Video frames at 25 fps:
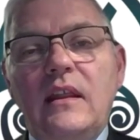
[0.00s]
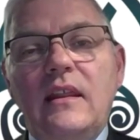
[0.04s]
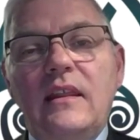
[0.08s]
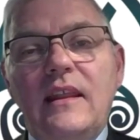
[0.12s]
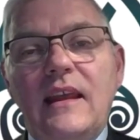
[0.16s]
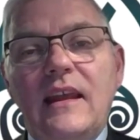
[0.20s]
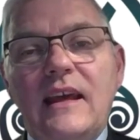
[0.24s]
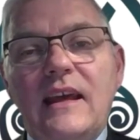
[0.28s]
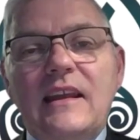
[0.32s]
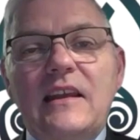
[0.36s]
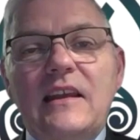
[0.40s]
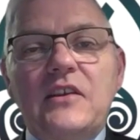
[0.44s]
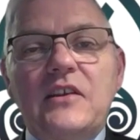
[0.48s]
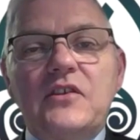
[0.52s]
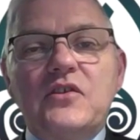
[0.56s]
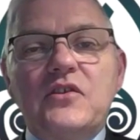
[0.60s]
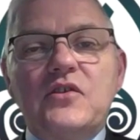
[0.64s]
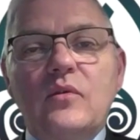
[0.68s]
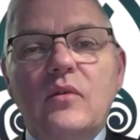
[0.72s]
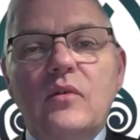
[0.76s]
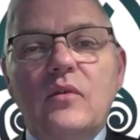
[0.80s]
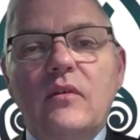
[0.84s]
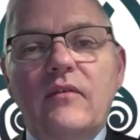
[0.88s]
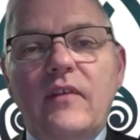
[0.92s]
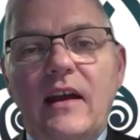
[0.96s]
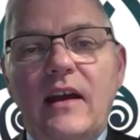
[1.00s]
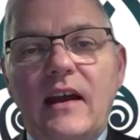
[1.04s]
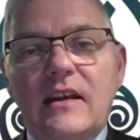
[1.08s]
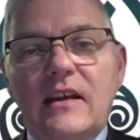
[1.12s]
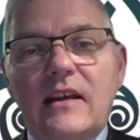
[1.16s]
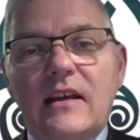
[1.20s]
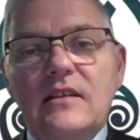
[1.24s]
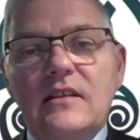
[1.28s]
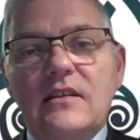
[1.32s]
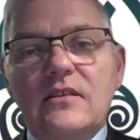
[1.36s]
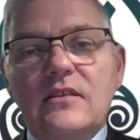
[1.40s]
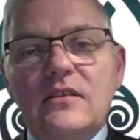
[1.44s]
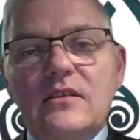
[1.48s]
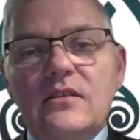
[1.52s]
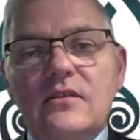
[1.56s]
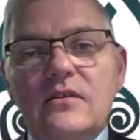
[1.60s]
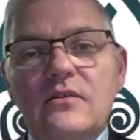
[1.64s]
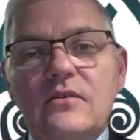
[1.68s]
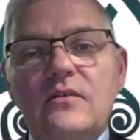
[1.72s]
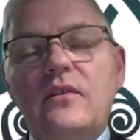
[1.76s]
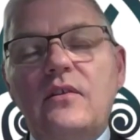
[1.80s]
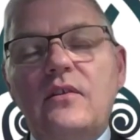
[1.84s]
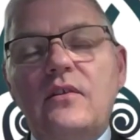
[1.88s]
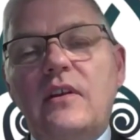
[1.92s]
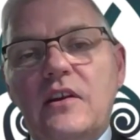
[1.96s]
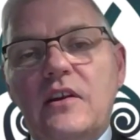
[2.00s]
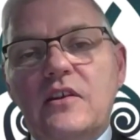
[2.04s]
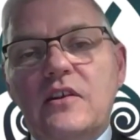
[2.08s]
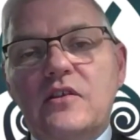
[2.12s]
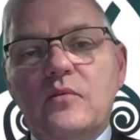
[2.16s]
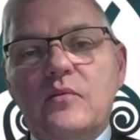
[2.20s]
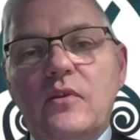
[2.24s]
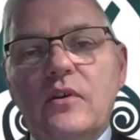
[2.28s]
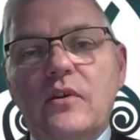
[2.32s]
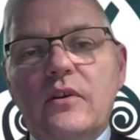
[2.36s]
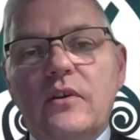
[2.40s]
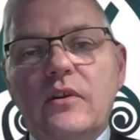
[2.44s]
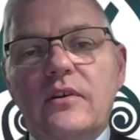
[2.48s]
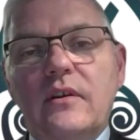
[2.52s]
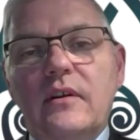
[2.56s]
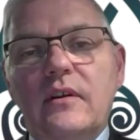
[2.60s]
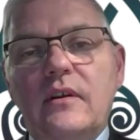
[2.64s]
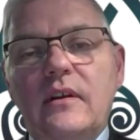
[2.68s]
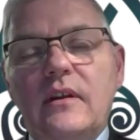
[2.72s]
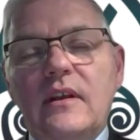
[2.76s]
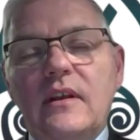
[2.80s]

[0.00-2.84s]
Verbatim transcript: that issue of access to the Irish water